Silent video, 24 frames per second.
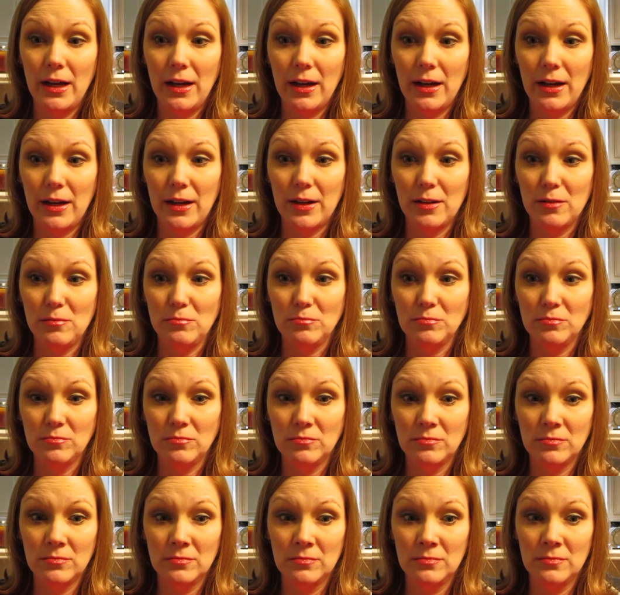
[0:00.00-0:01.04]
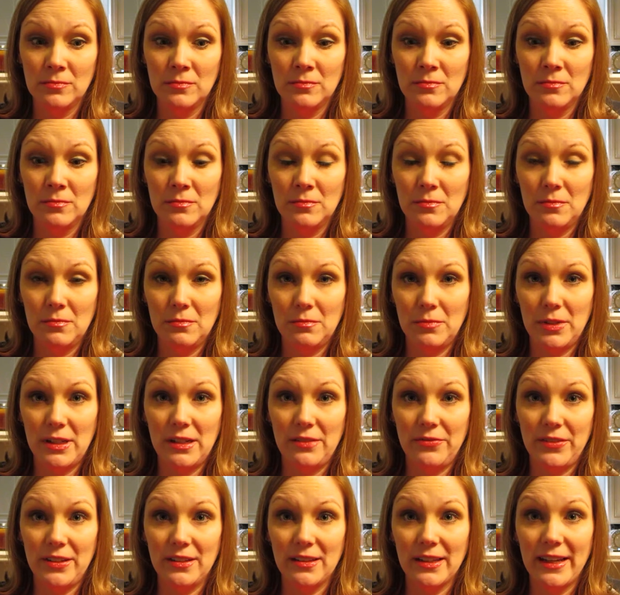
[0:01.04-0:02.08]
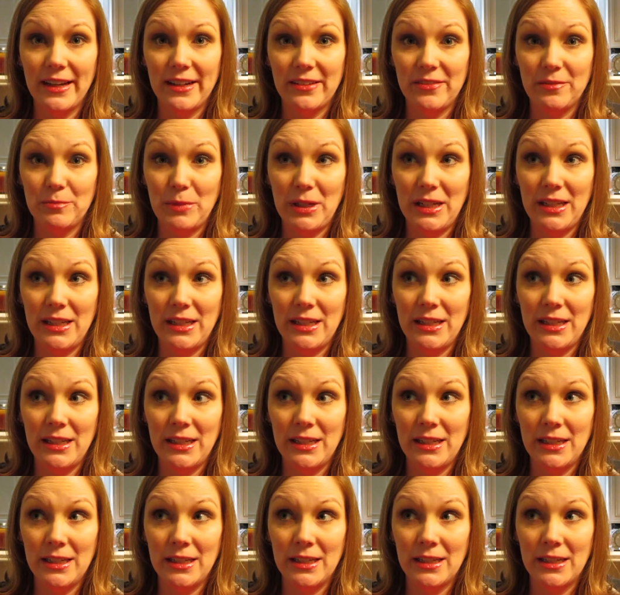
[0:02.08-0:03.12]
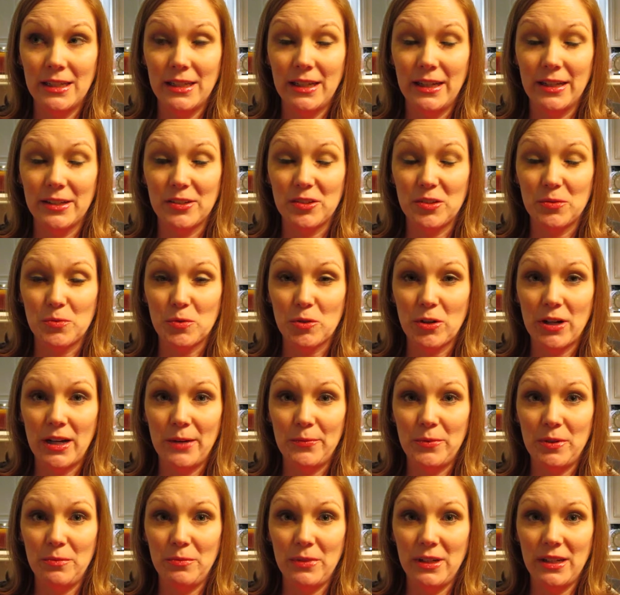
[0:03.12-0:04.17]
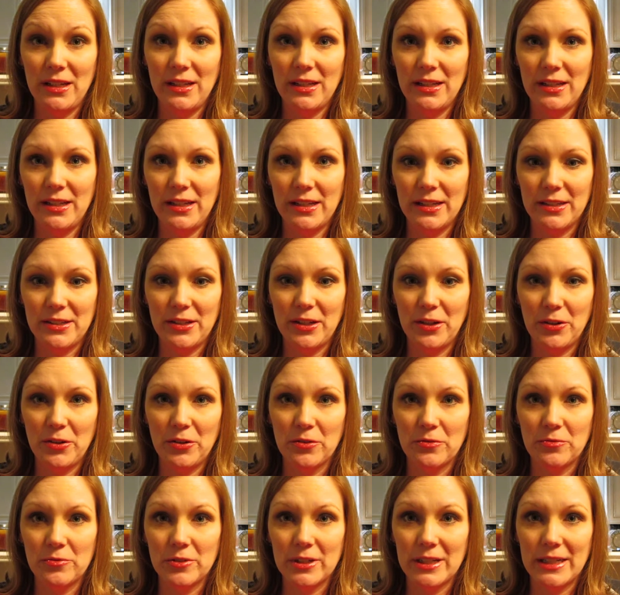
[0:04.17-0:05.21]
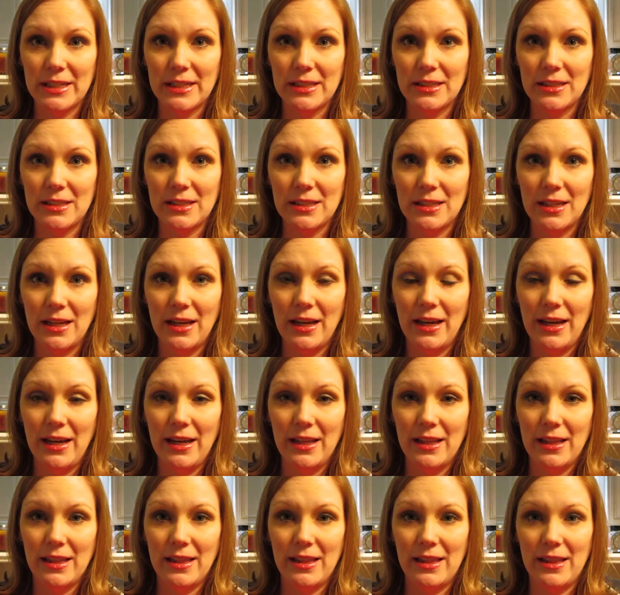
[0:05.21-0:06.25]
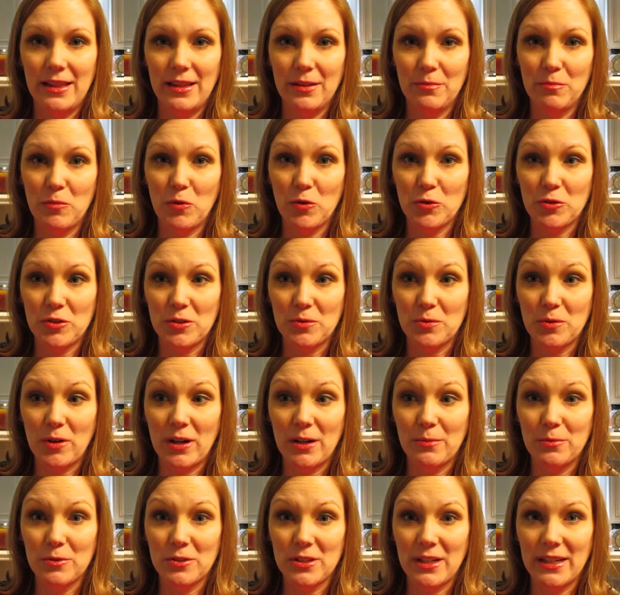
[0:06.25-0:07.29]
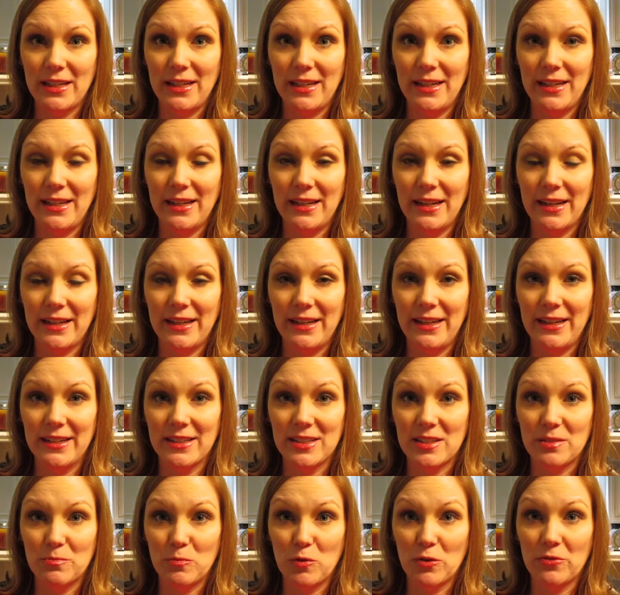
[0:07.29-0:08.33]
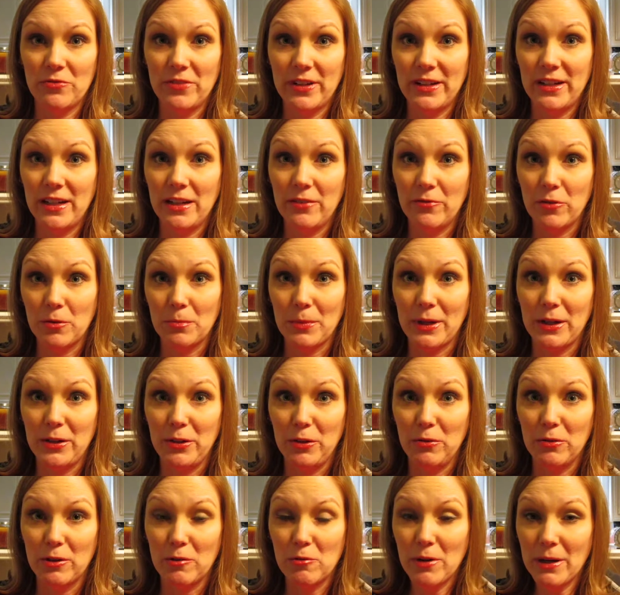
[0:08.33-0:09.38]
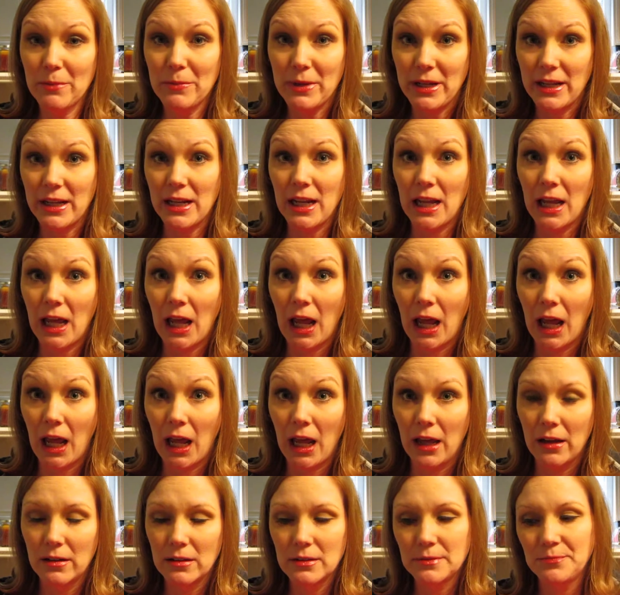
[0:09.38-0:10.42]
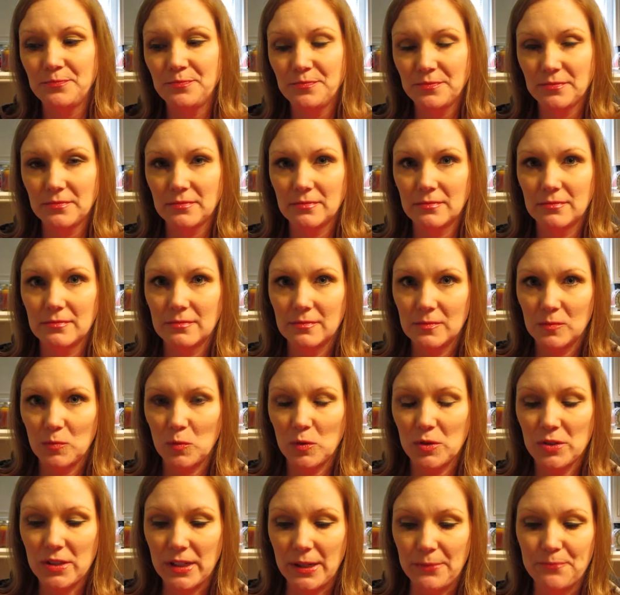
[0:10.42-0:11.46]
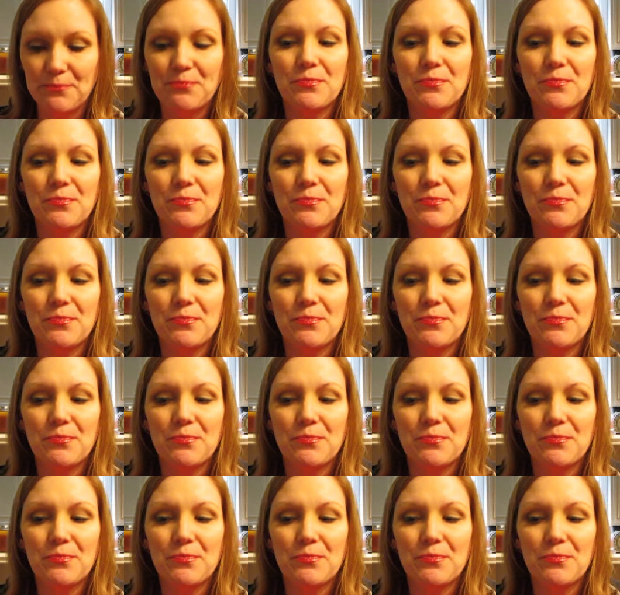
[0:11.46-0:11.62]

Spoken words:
But if you like me and subscribe to me and tell your friends, the more subscribers I can get some more funding for my new equipment. We'll see.